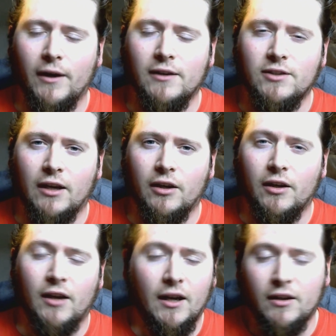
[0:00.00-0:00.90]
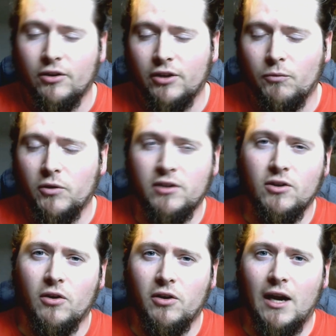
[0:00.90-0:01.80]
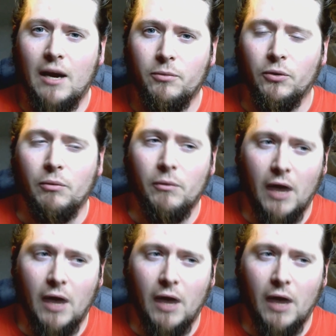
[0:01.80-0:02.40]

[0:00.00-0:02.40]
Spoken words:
right and centre. And because it's not going to happen.